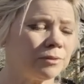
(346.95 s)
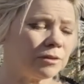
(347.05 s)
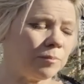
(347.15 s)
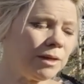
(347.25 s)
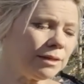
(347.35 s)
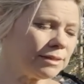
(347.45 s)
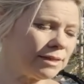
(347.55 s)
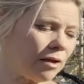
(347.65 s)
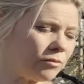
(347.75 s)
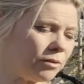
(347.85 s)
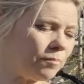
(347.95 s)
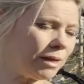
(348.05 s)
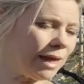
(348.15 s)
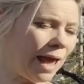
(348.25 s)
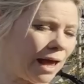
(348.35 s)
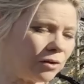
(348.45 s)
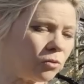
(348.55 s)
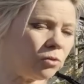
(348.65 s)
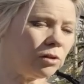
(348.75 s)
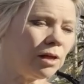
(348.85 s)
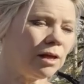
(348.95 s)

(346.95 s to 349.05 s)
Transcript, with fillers: To me, it sounded mechanical,